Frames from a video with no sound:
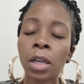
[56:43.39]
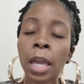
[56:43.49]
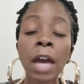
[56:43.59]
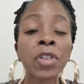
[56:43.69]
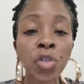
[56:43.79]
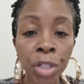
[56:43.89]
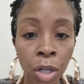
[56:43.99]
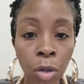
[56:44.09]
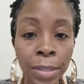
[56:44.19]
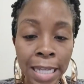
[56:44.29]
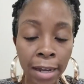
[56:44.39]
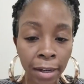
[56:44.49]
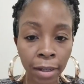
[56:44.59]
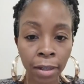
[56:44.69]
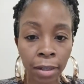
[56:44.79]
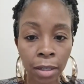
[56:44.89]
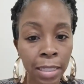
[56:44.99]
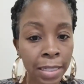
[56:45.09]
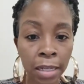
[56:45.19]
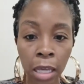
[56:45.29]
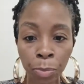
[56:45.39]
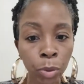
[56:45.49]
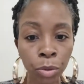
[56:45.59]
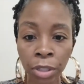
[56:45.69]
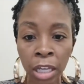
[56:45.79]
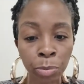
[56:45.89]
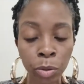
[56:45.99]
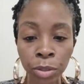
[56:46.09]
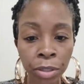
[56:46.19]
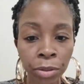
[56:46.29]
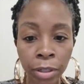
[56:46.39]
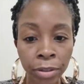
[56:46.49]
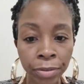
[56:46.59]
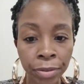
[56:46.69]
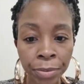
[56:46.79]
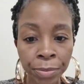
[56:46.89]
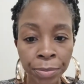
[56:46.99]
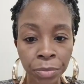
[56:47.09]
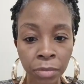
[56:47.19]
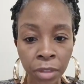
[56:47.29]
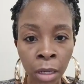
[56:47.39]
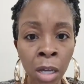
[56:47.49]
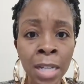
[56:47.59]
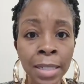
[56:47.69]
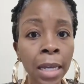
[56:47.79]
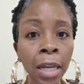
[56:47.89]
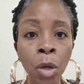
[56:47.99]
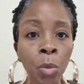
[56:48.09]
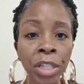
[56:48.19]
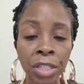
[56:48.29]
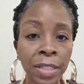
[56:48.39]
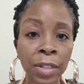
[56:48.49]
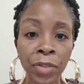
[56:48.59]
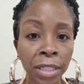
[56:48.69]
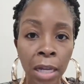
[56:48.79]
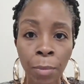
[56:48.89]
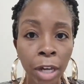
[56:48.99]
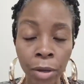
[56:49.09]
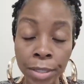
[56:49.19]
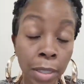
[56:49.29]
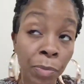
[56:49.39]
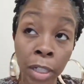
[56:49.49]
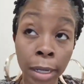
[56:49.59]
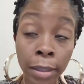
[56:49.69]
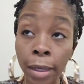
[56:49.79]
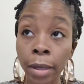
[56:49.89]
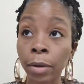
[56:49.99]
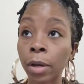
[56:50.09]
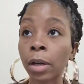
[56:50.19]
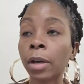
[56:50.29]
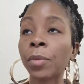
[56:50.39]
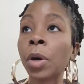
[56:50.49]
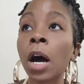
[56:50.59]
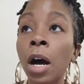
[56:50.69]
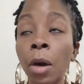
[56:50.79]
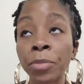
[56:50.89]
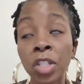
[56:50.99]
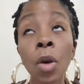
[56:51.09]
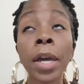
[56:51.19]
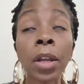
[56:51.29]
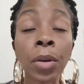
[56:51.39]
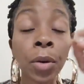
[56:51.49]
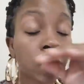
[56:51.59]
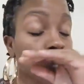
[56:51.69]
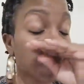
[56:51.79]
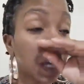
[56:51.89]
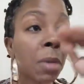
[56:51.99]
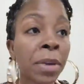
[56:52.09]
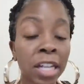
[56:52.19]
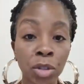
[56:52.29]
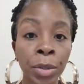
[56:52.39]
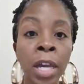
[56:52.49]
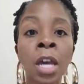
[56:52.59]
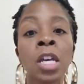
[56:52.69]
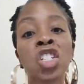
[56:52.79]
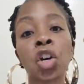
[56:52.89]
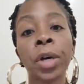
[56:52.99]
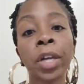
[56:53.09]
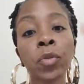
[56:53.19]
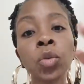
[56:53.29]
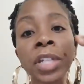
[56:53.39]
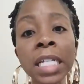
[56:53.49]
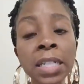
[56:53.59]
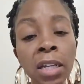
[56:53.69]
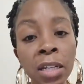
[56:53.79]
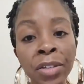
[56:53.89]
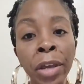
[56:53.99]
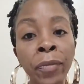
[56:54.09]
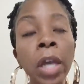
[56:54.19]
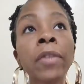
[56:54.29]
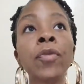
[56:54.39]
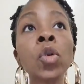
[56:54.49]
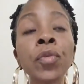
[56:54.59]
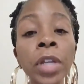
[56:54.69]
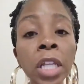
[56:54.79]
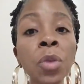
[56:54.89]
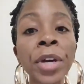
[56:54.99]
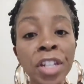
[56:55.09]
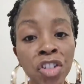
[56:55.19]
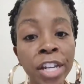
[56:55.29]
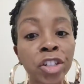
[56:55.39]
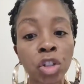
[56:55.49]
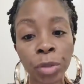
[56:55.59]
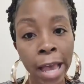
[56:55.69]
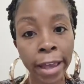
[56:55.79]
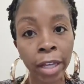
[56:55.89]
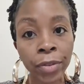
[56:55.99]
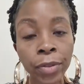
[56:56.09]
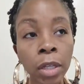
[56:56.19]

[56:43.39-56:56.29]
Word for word: Kevin Trudeau said it. He said they pulled, they pulled it off because they didn't want the secret to come out or something like that. Um, so anywho, so getting back to it. So if you listen, if, if you really want to change your life,